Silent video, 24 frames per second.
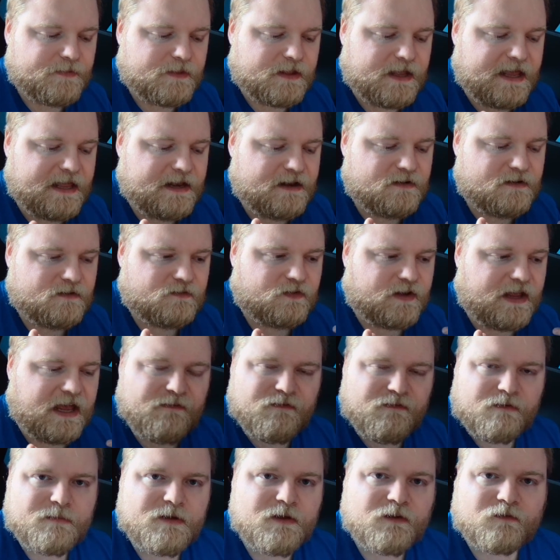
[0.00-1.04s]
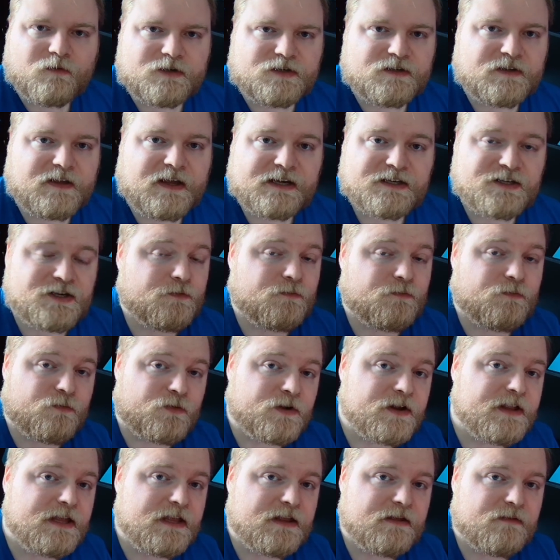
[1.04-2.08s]
And to have a mute switch is actually
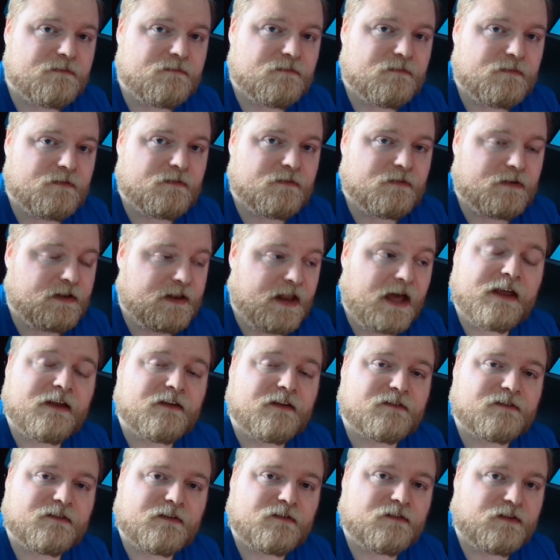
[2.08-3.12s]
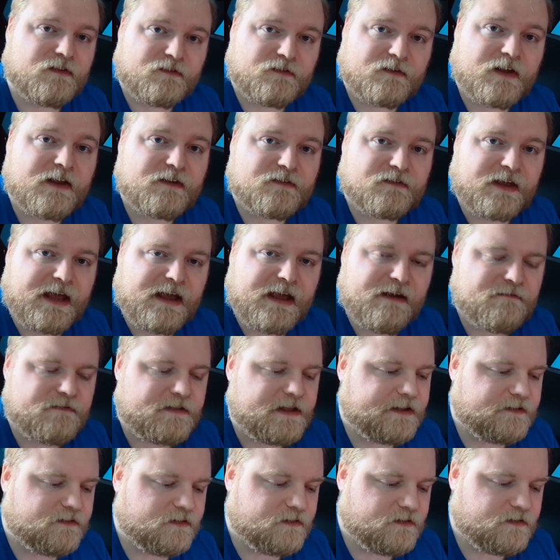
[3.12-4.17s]
really nice. It's nice to have
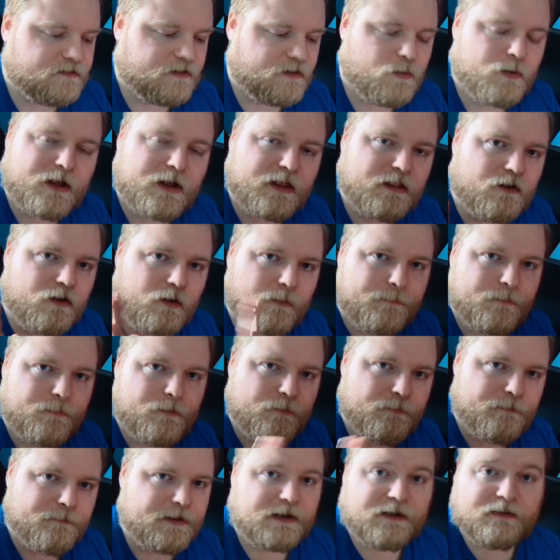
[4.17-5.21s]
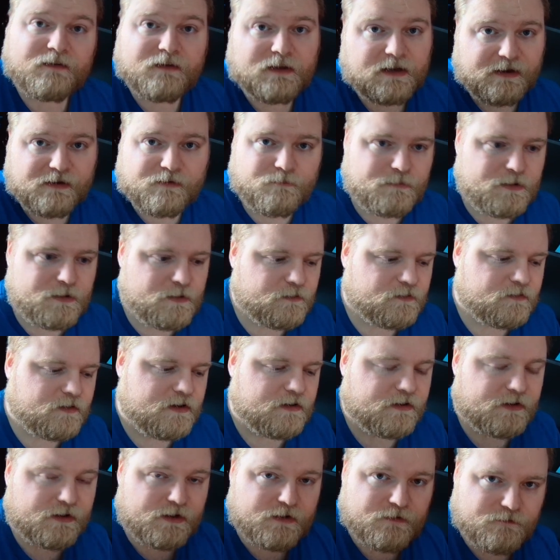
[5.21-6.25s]
that. So just a quick little boop and it mutes and
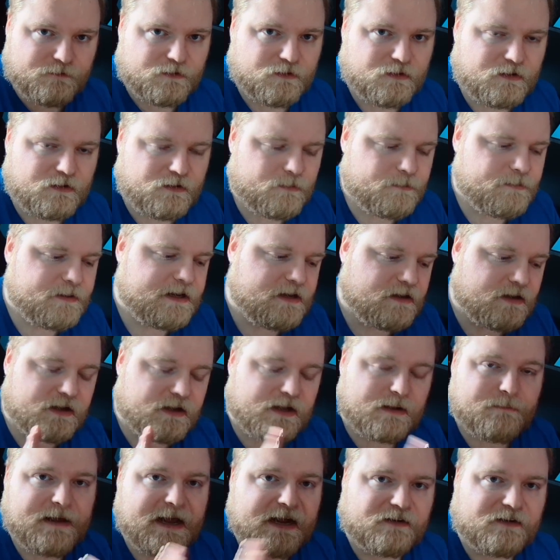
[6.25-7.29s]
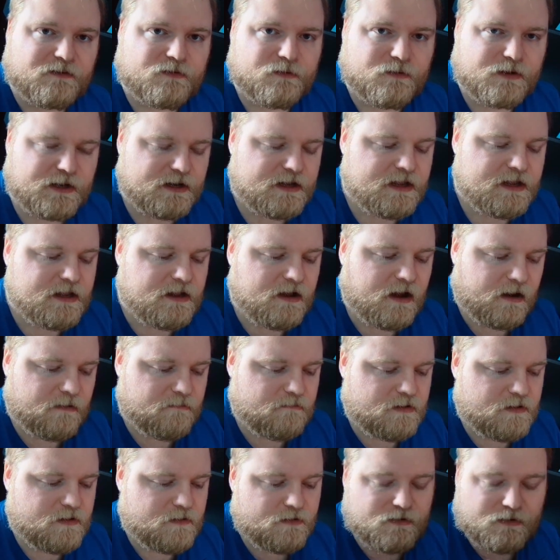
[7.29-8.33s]
you're good for a little bit and you come back to it,
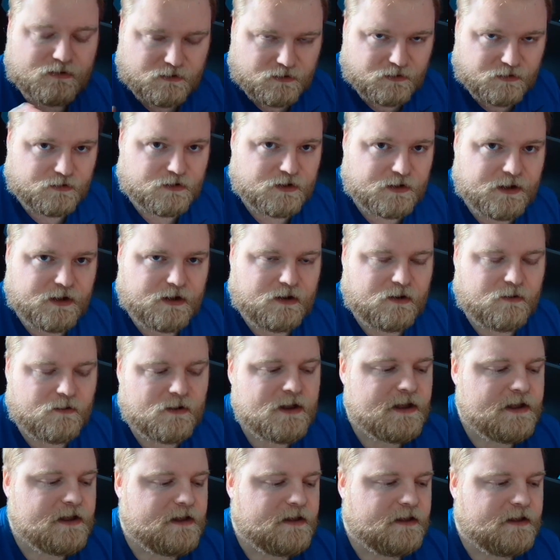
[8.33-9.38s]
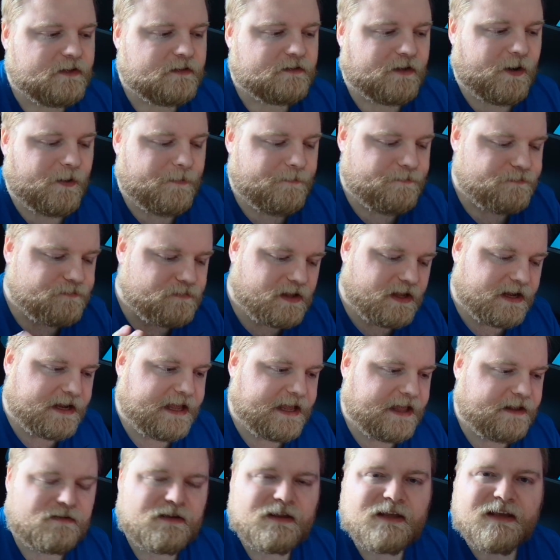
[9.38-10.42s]
unmute, good to go. So
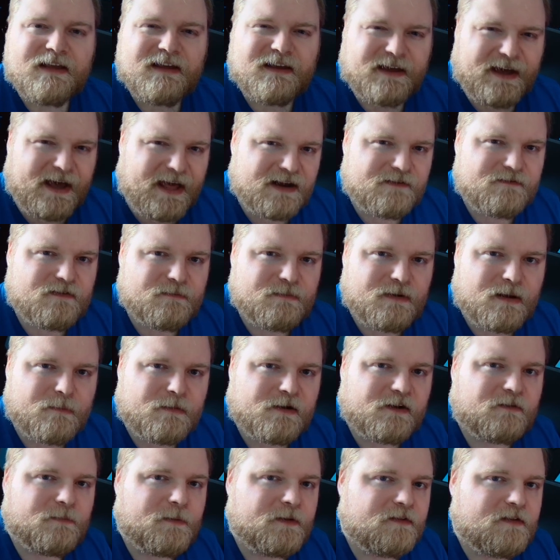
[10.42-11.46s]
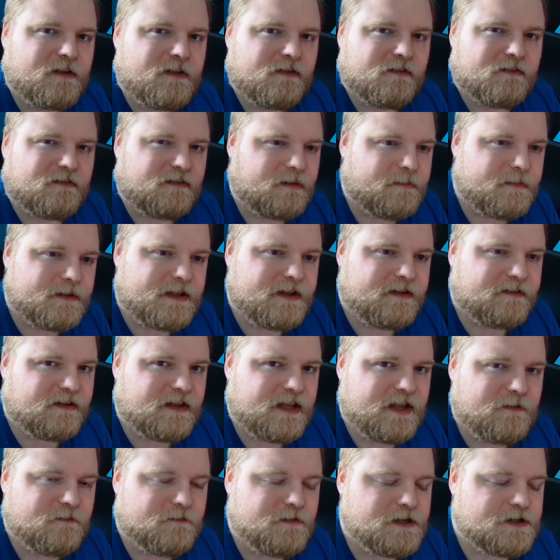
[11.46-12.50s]
again, kind of a bummer it's missing some of these
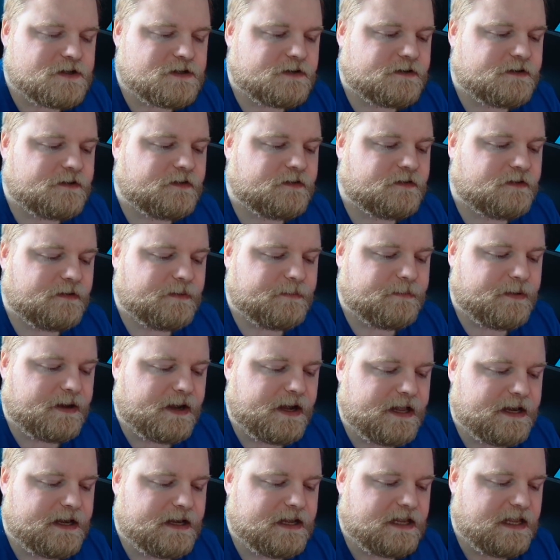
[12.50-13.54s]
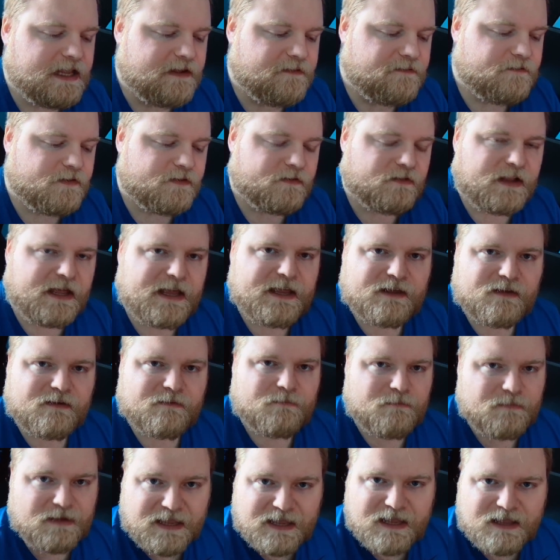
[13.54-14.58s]
key features, but if you're like
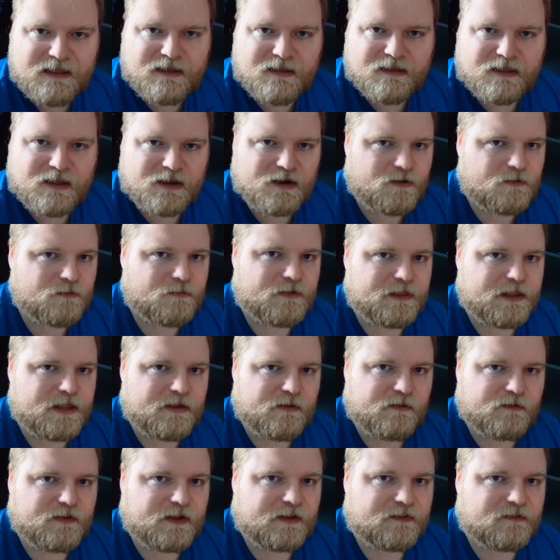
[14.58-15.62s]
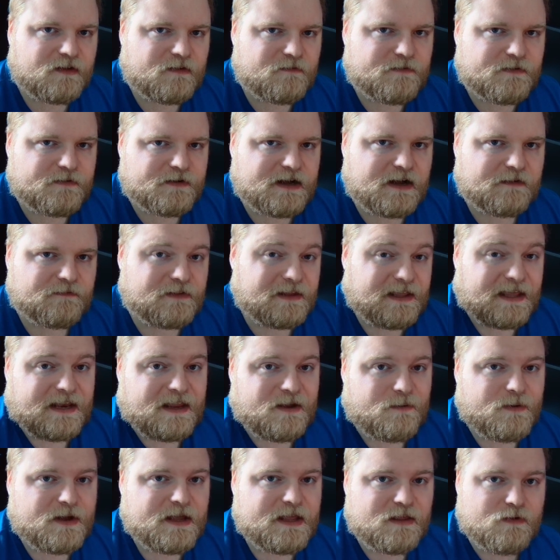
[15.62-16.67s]
me, you don't really use that stuff very often
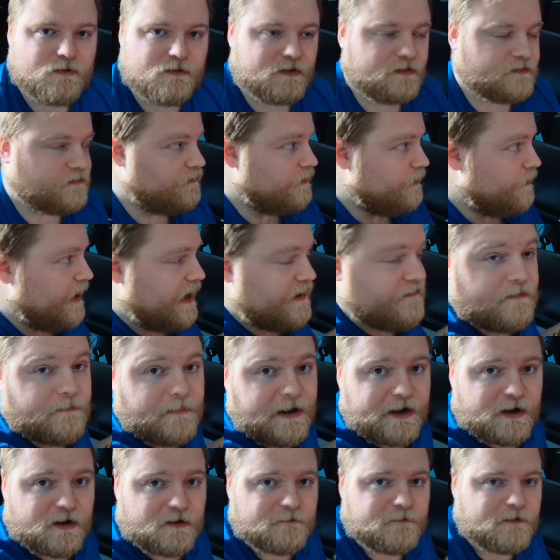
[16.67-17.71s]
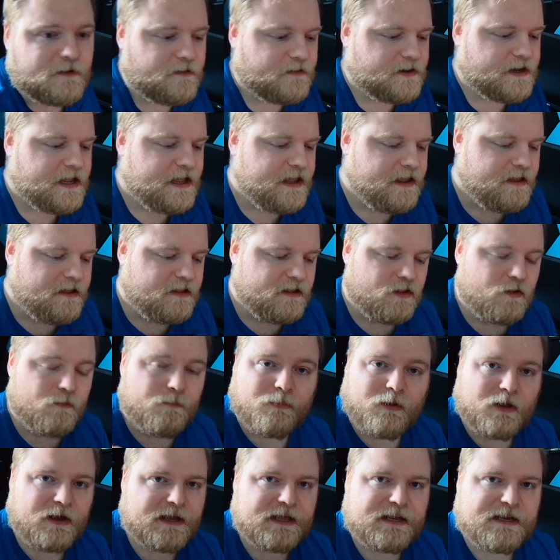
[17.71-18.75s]
anyway. You have a microphone, you
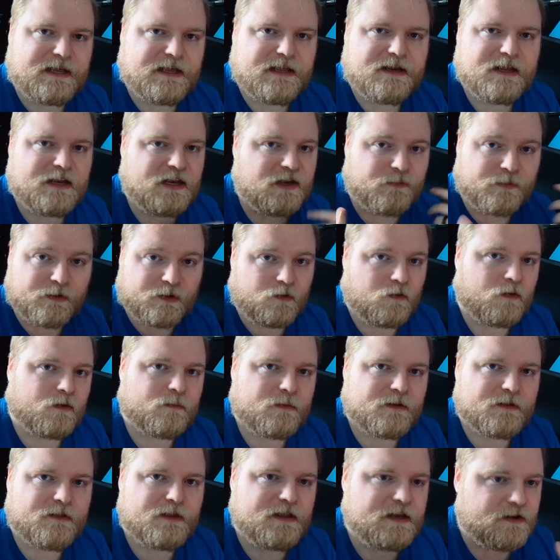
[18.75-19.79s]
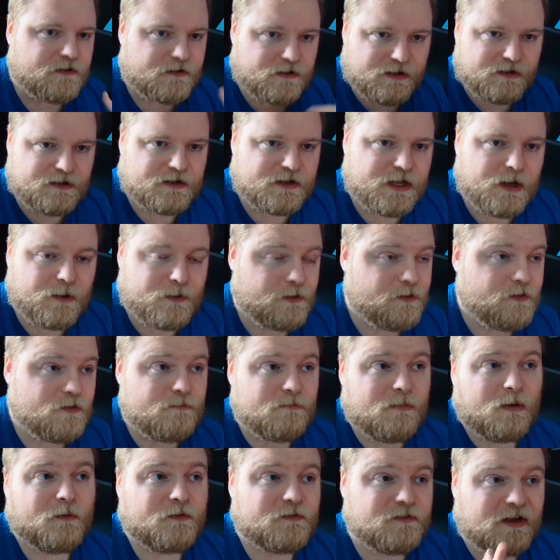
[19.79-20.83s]
plug it in and you record with it and you're good to go, and you do
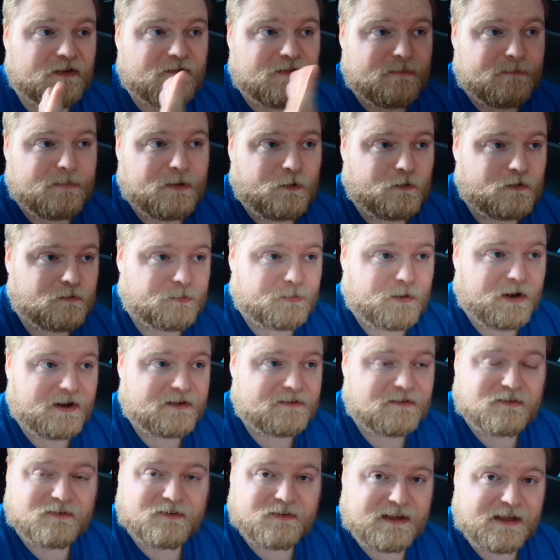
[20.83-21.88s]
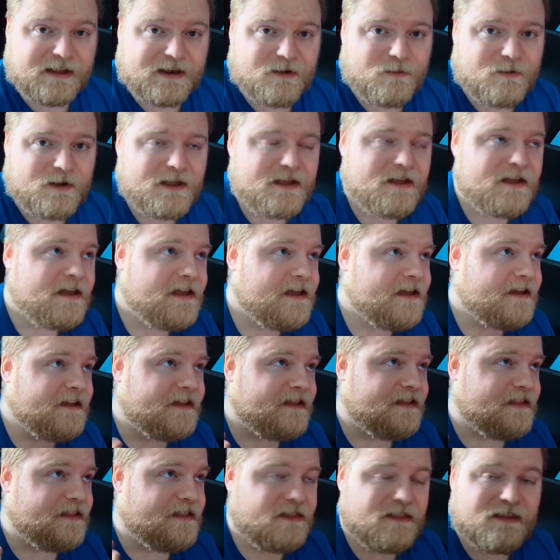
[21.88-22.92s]
most stuff in post-processing anyway.
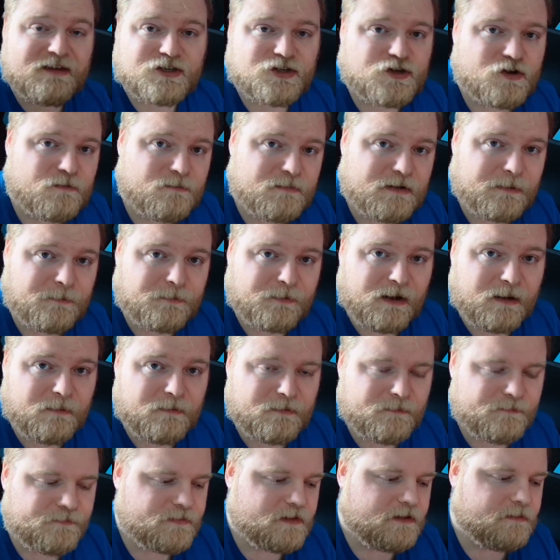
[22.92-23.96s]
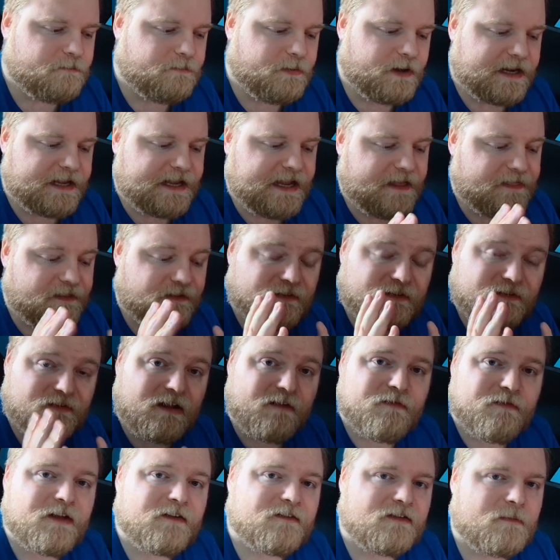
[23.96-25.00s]
This shouldn't be a problem. But again, this is
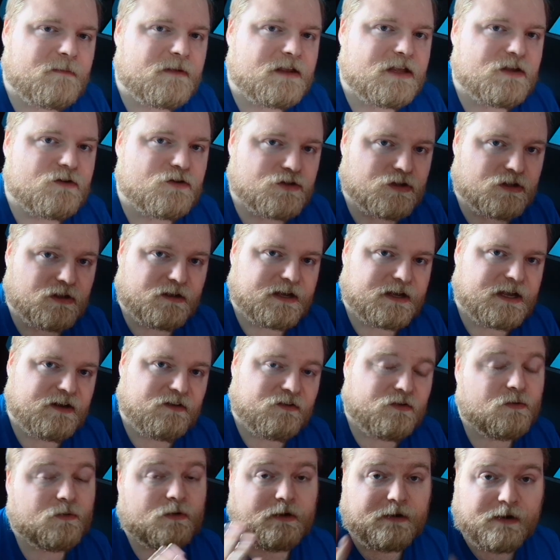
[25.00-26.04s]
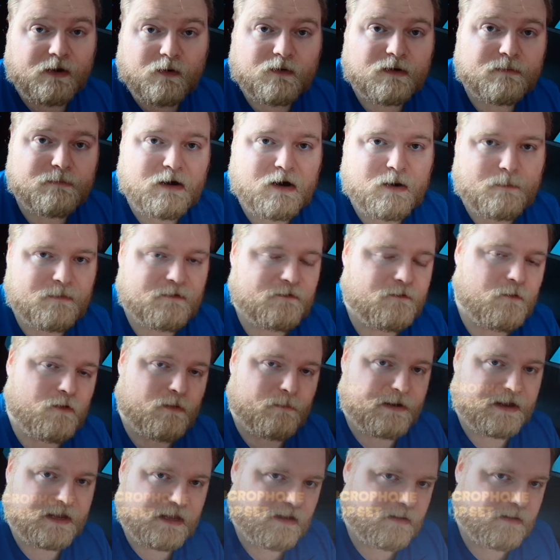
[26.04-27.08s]
definitely something you should look into or know about before making a